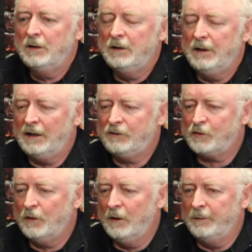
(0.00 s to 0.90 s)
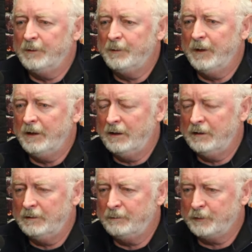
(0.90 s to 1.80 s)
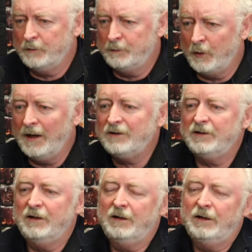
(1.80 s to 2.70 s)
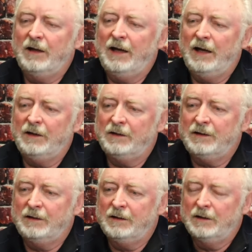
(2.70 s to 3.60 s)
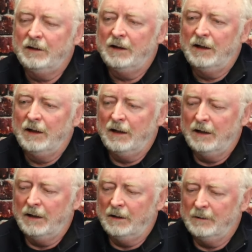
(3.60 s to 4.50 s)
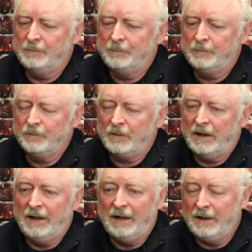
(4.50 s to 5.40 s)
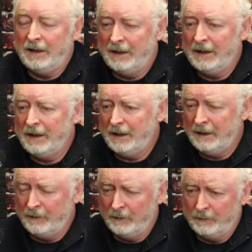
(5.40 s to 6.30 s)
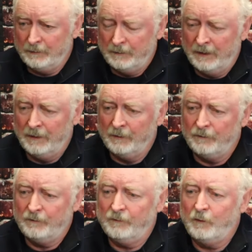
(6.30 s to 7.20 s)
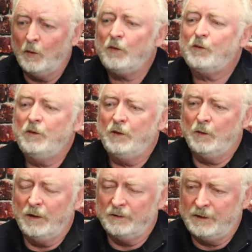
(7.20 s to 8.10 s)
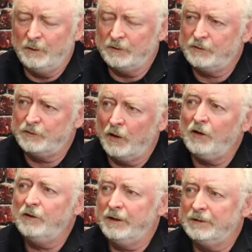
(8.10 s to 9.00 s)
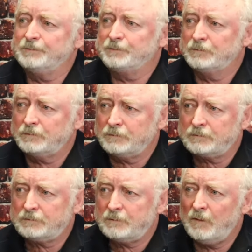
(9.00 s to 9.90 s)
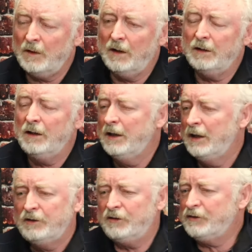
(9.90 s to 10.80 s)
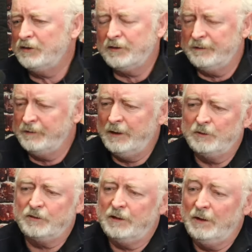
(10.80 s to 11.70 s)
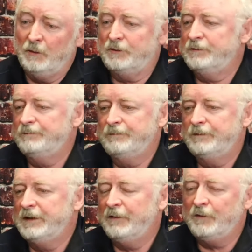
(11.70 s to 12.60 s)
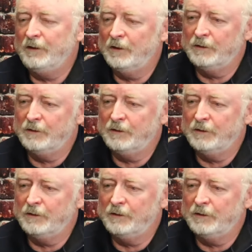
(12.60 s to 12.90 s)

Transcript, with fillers: not scrubbed, but present. And uh, and I and I had the and the fourth year resident was struggling, mm-hmm. uh, just because of it was it was definitely a little